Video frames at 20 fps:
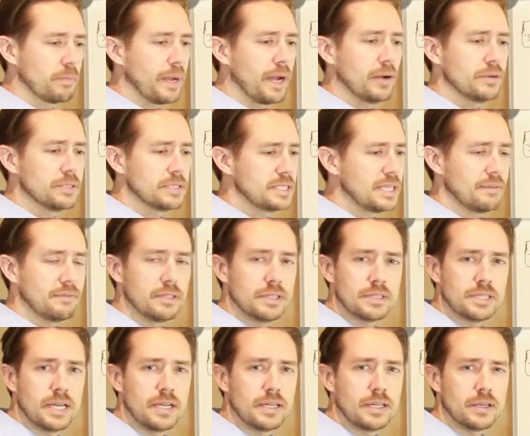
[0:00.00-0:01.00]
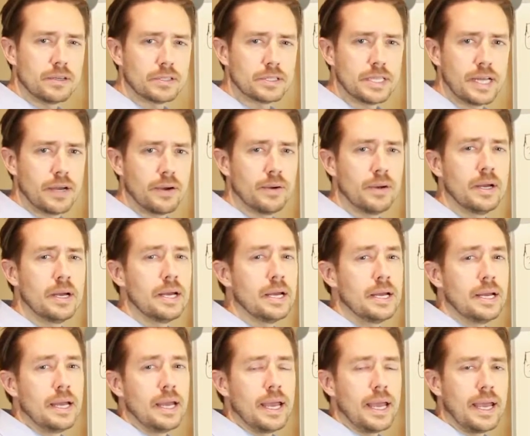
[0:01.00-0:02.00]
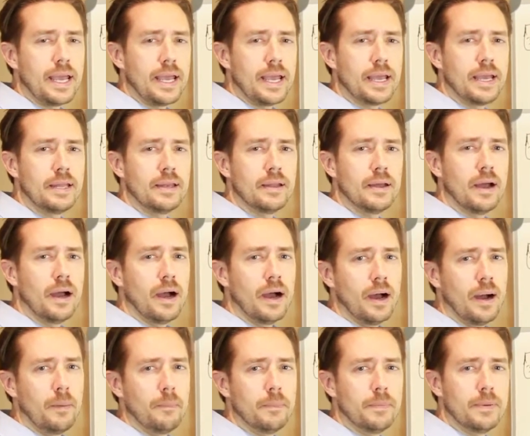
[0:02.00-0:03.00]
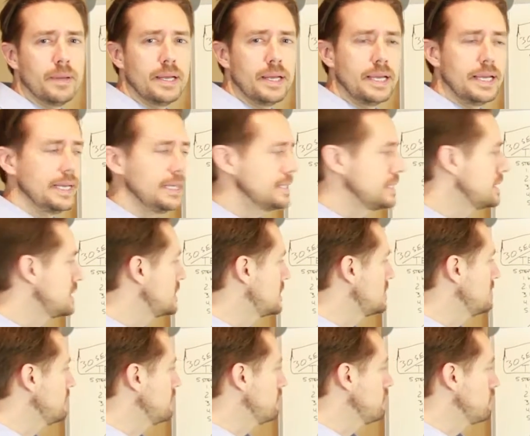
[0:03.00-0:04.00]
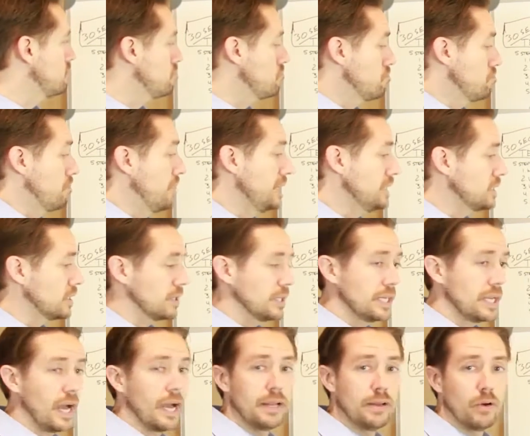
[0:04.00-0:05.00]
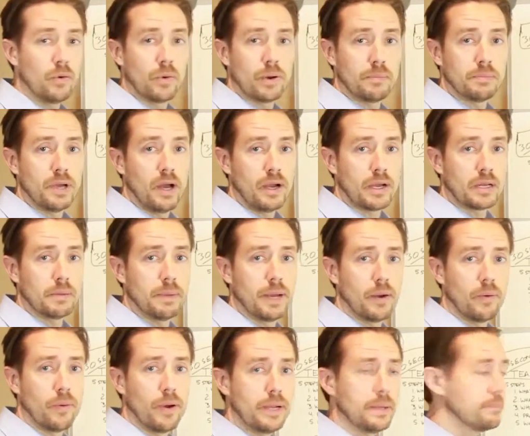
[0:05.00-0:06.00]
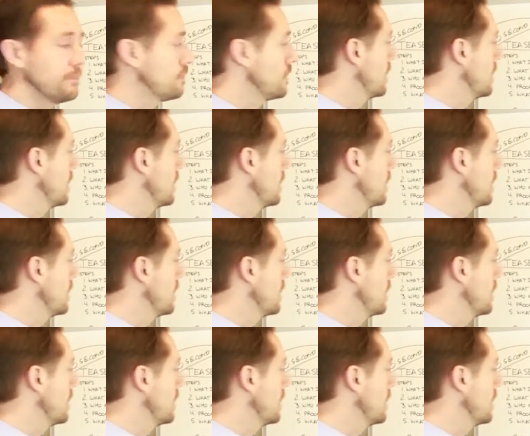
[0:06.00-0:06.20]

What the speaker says: about 7 to 10 years now, and it's basically I know what I'm talking about, right?